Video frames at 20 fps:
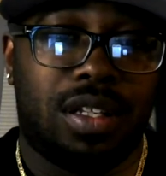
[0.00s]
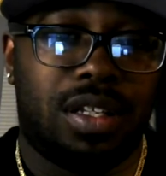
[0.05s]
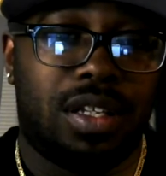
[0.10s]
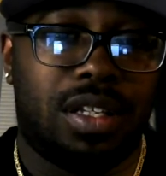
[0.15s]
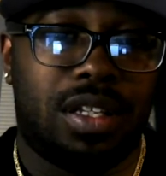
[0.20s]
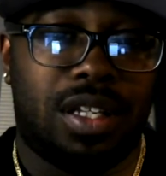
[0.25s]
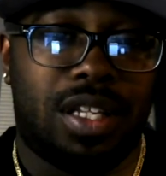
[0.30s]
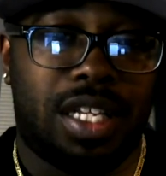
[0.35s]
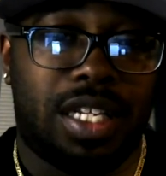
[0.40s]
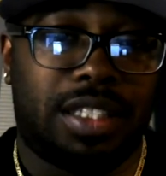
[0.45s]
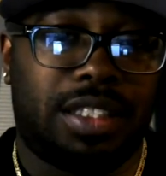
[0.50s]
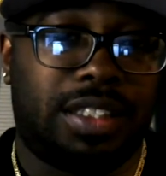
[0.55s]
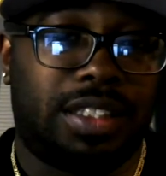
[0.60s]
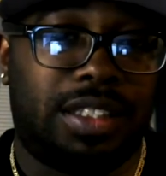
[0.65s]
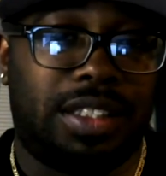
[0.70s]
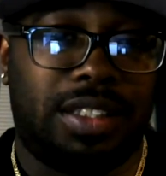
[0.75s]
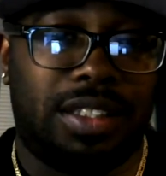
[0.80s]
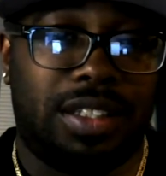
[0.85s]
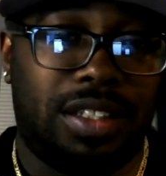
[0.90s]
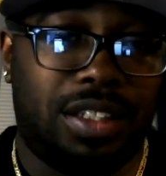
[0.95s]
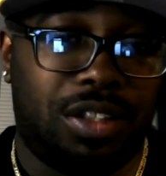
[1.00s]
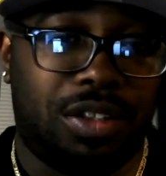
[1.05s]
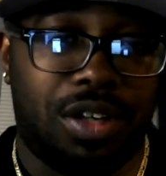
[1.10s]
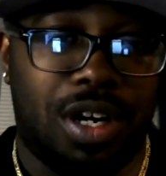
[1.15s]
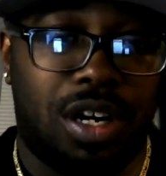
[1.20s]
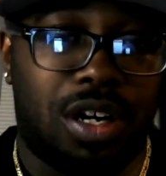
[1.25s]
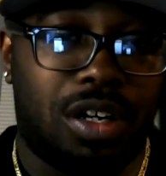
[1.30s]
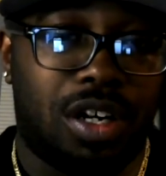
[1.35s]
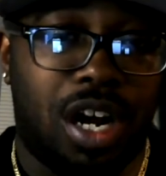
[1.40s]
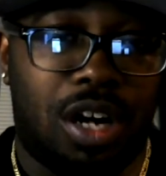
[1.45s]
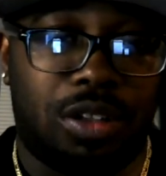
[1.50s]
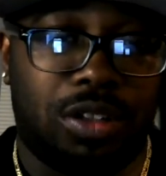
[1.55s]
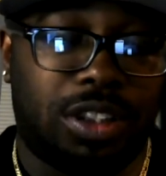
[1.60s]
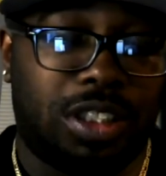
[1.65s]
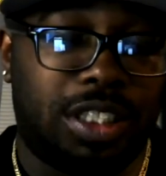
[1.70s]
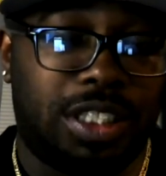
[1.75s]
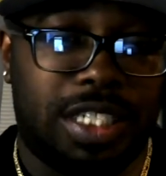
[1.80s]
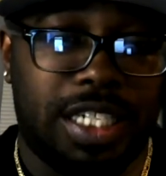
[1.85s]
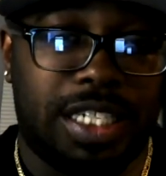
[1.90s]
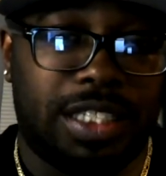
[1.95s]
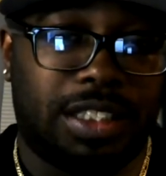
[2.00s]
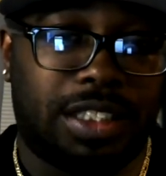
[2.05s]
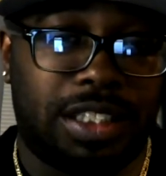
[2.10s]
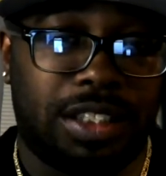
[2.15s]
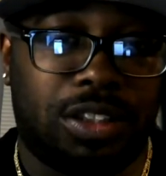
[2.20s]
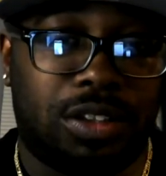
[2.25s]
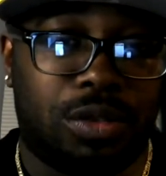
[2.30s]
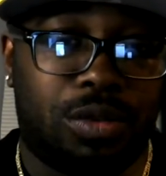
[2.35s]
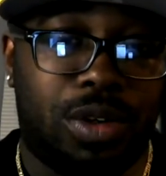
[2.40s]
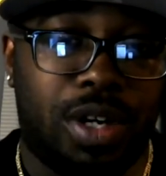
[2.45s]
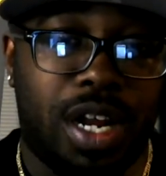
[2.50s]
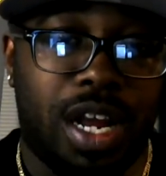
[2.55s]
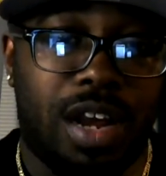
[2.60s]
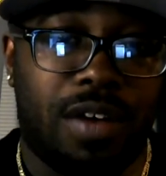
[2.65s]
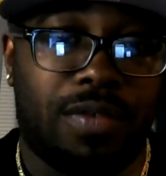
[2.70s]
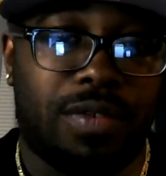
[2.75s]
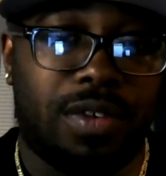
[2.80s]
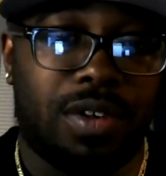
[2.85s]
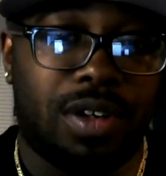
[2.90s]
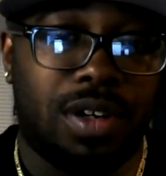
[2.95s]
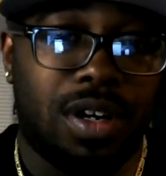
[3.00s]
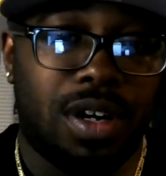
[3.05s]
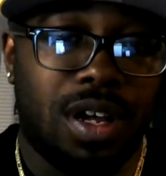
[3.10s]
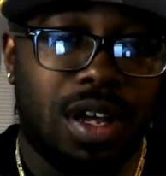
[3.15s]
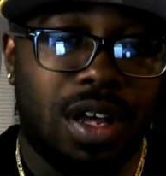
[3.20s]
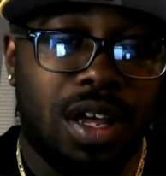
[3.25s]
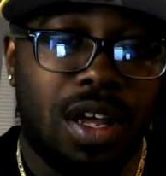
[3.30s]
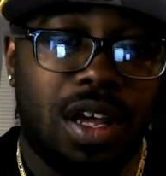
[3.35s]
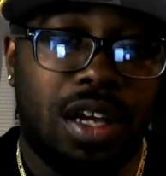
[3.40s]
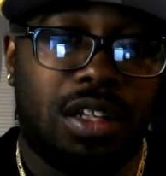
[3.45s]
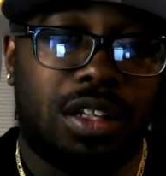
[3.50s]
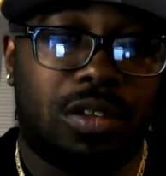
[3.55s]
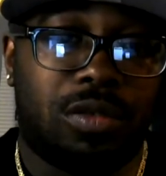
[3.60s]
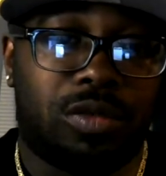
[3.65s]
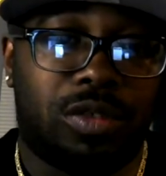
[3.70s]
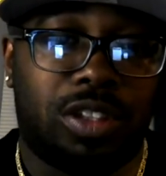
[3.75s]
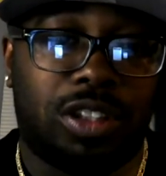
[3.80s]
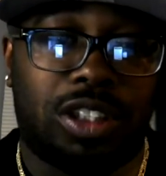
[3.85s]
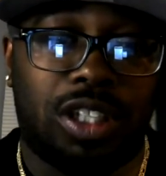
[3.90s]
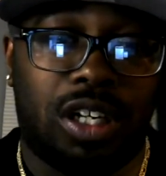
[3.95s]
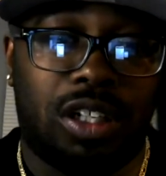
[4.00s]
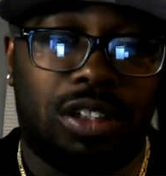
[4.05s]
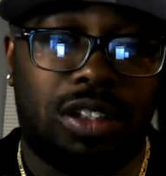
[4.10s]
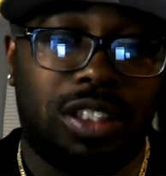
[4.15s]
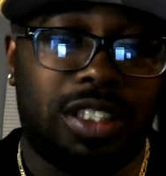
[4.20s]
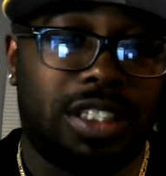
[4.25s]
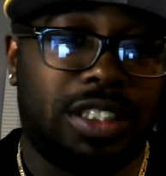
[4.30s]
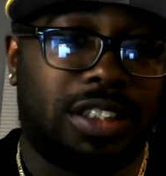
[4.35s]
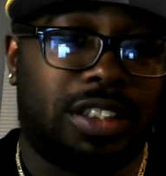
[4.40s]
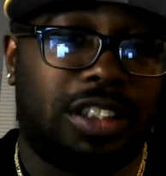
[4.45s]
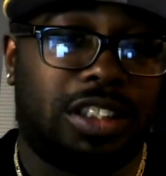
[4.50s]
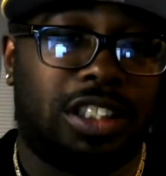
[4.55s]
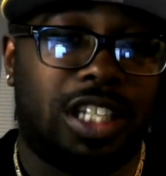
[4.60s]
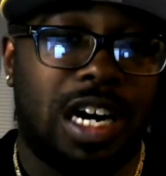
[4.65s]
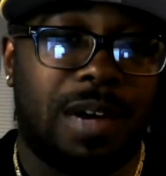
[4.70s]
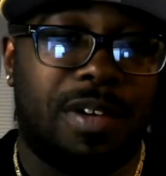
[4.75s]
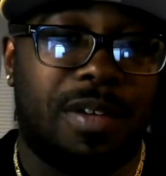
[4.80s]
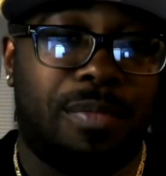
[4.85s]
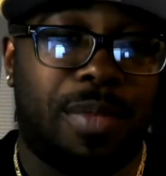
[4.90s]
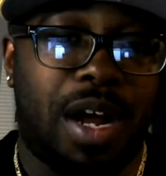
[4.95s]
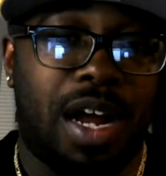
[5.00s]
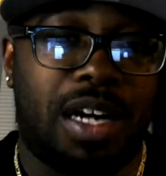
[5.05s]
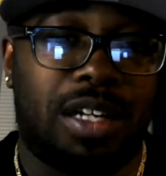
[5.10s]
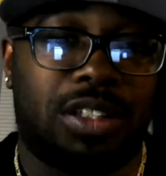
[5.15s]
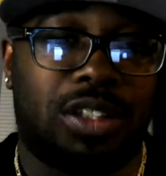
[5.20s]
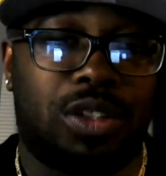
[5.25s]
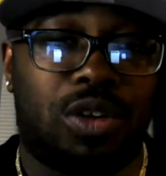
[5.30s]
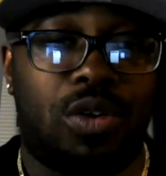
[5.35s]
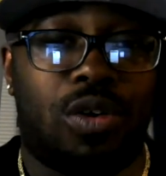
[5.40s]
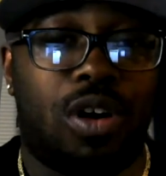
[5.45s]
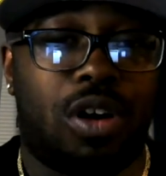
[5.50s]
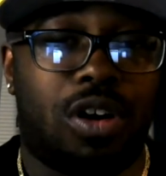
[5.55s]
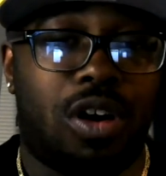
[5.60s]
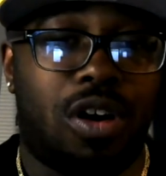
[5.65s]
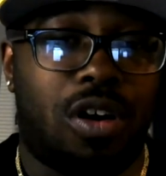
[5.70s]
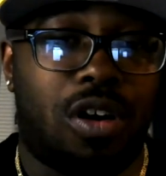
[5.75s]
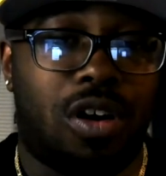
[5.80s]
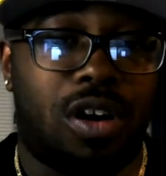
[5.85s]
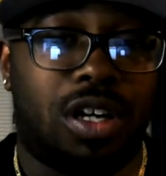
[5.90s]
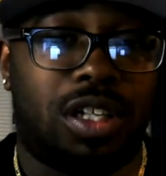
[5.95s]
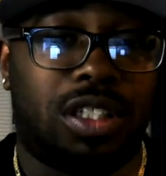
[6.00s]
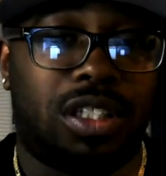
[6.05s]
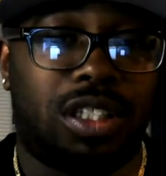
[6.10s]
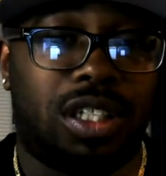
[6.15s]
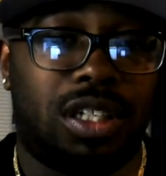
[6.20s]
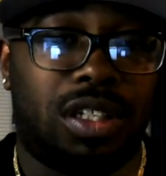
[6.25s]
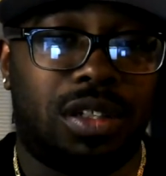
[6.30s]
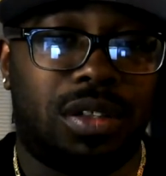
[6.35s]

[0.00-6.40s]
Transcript: goes the distance or whatever, the result is determined by the scorecards.